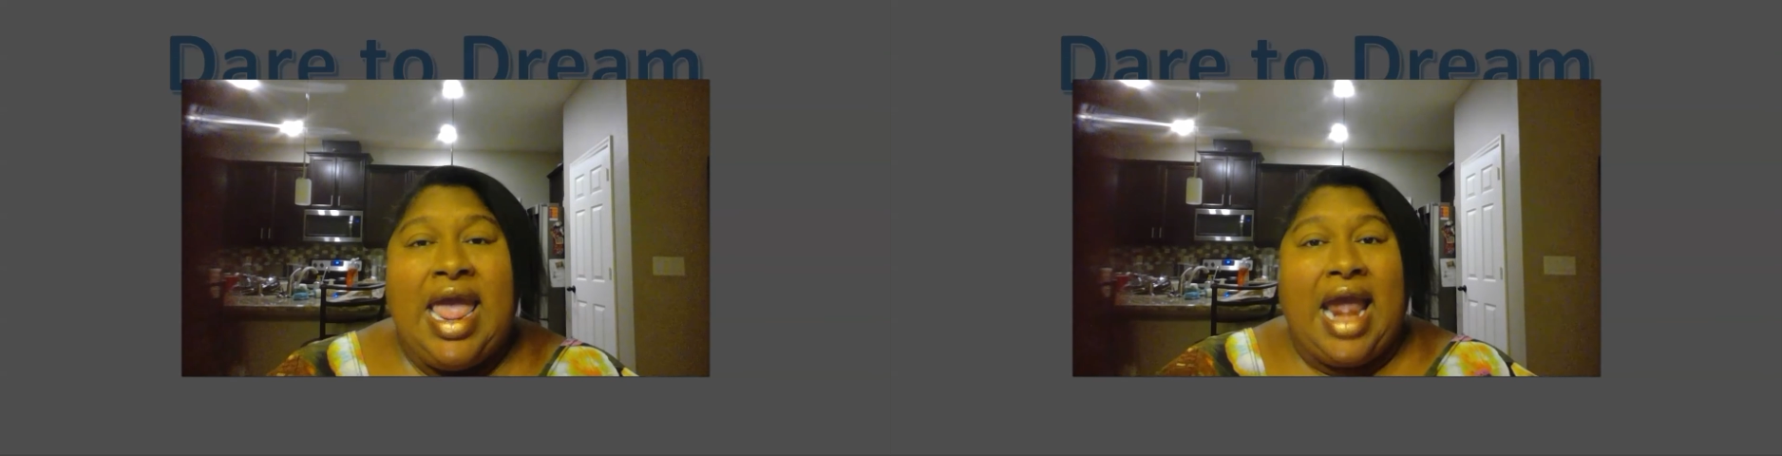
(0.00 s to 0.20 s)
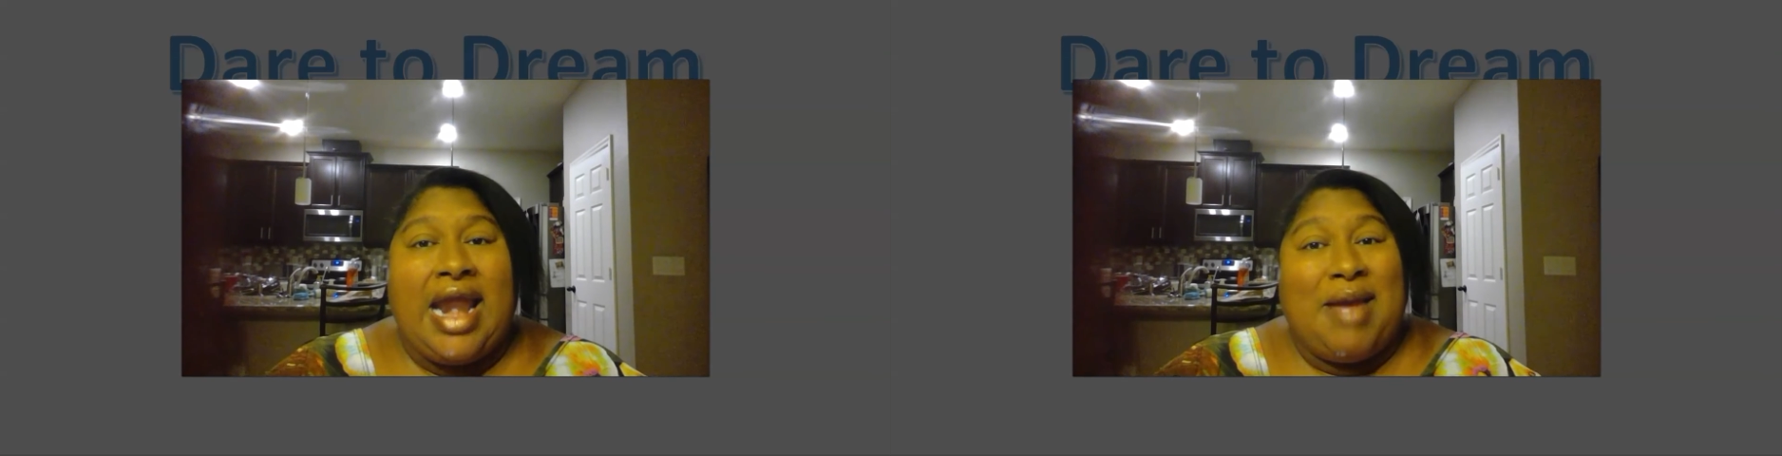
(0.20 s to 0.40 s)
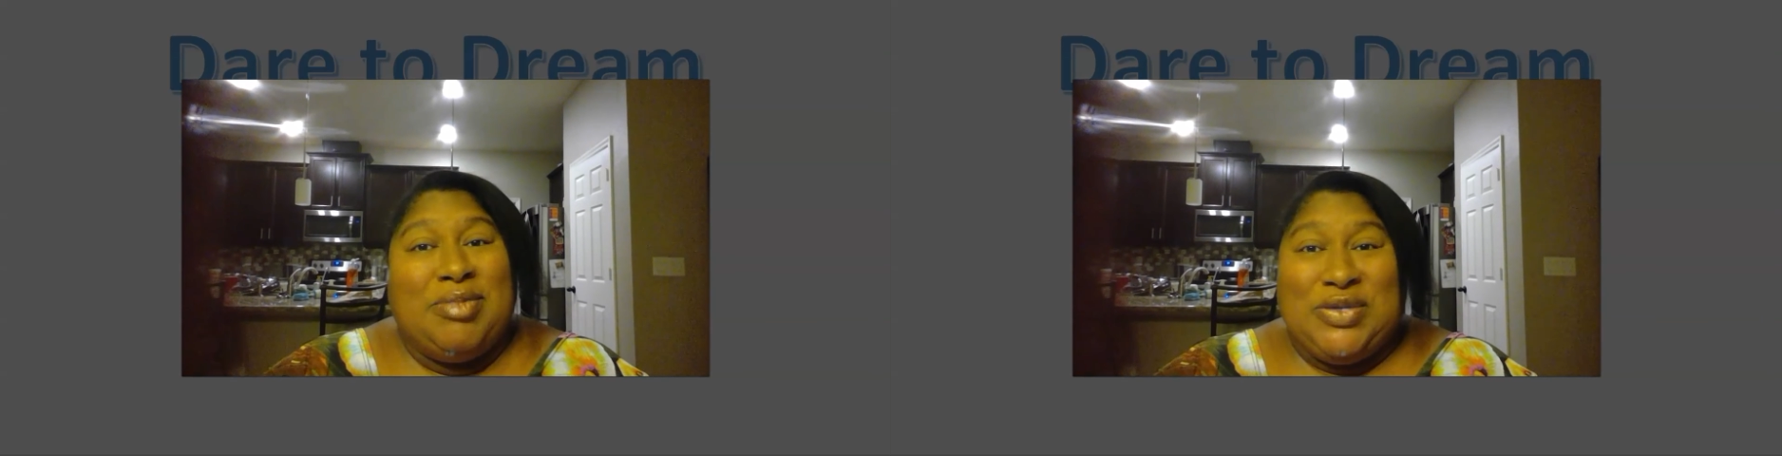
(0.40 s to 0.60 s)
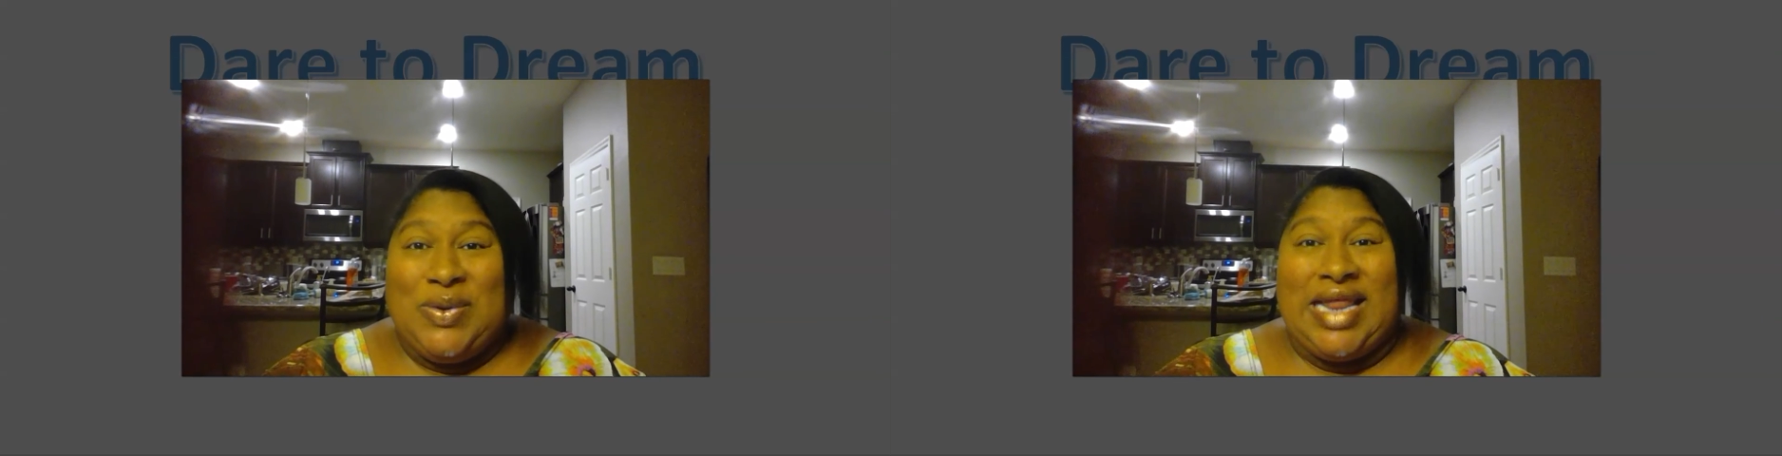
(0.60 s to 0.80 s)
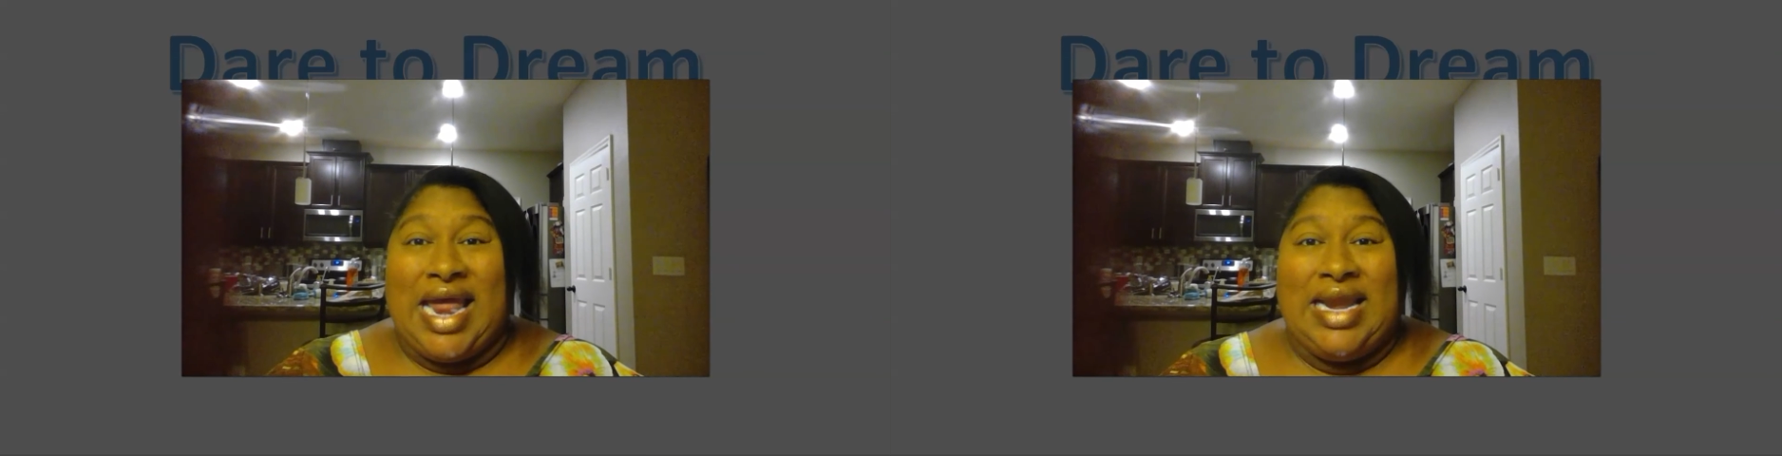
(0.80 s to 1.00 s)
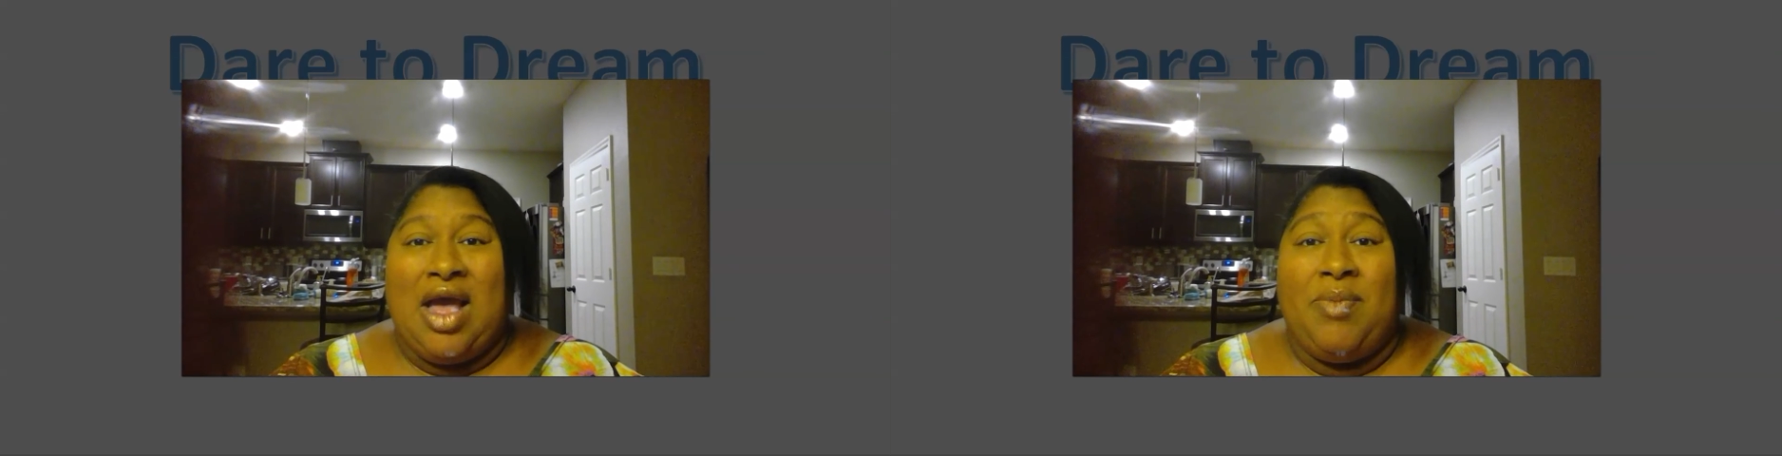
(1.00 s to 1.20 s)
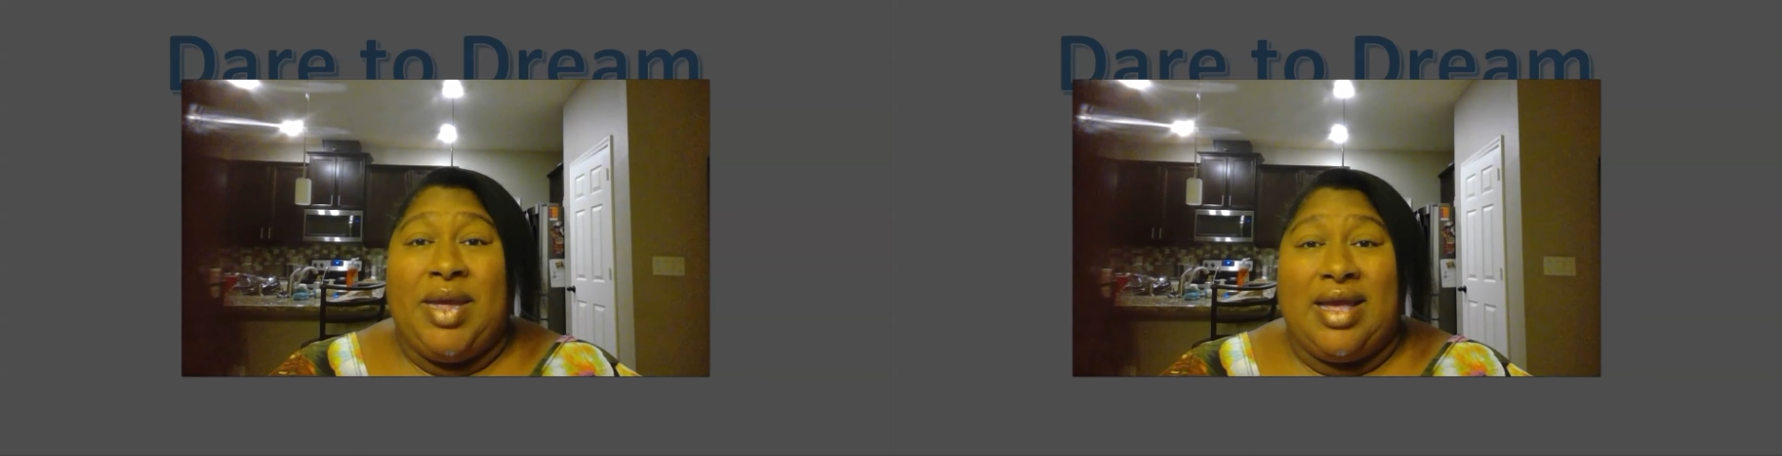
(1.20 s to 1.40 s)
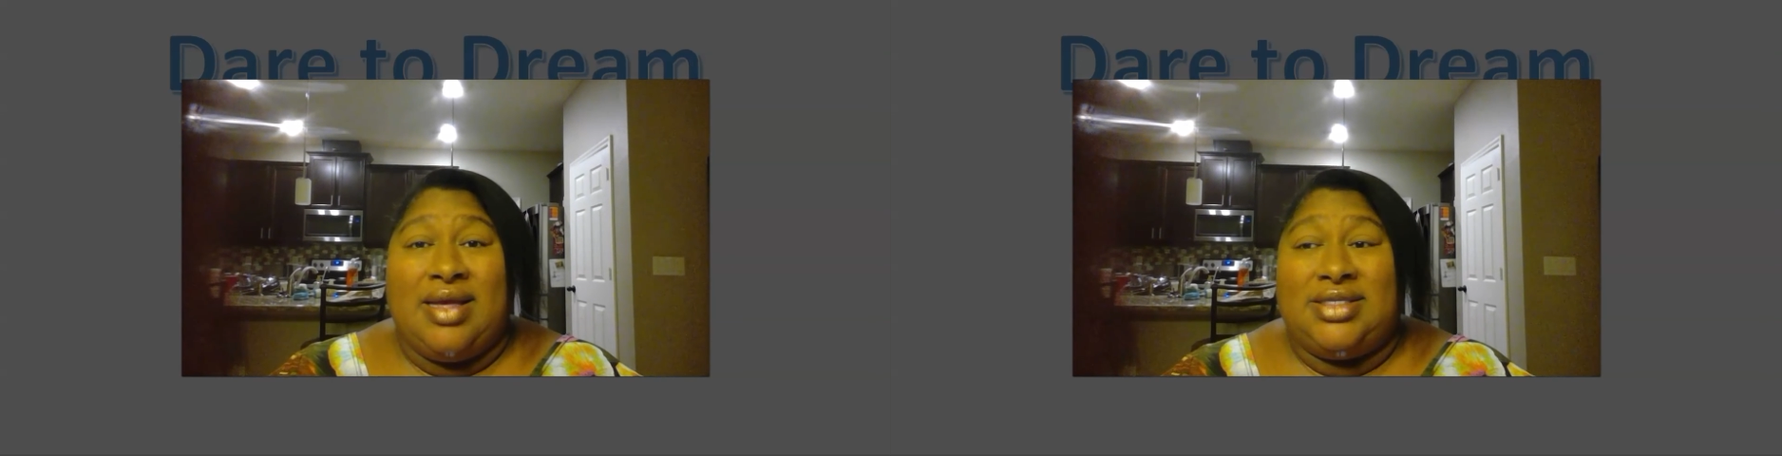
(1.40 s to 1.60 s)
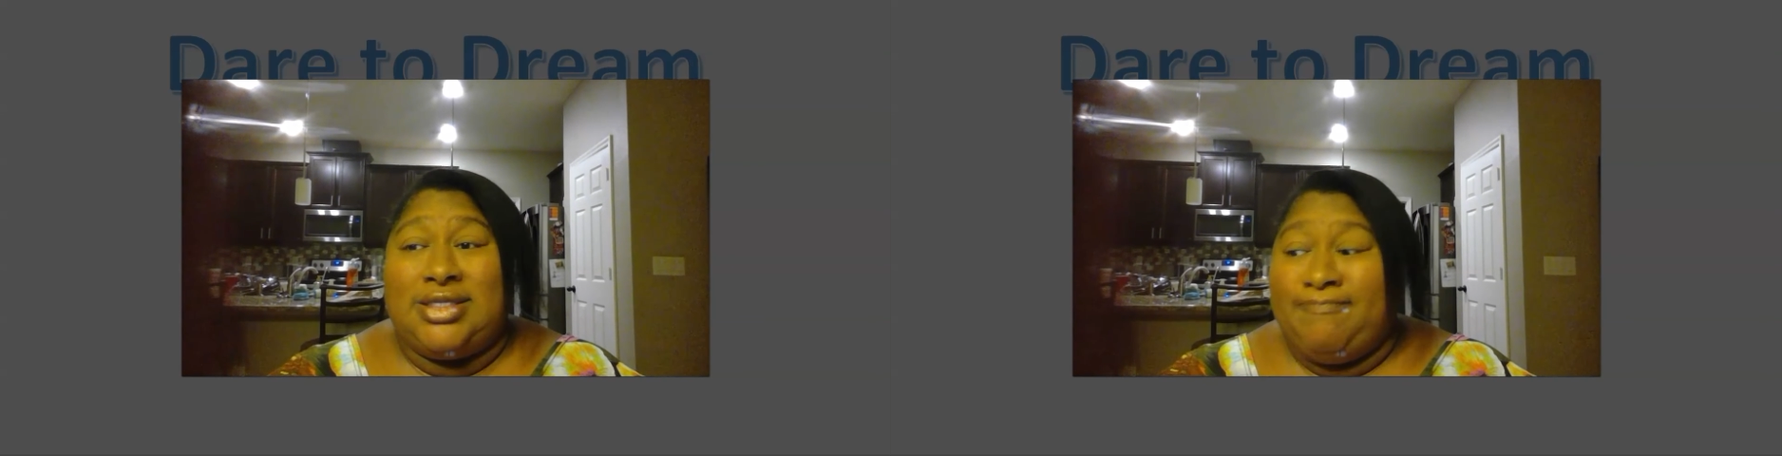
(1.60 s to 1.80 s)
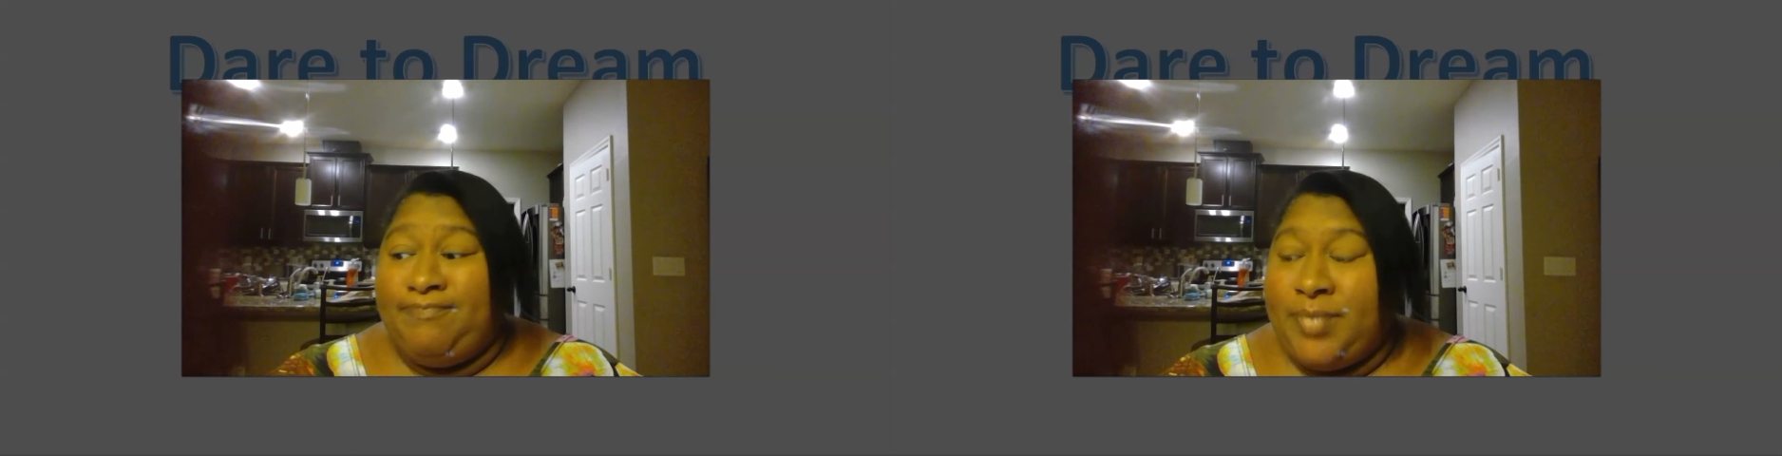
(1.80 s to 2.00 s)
And I'm doing that now because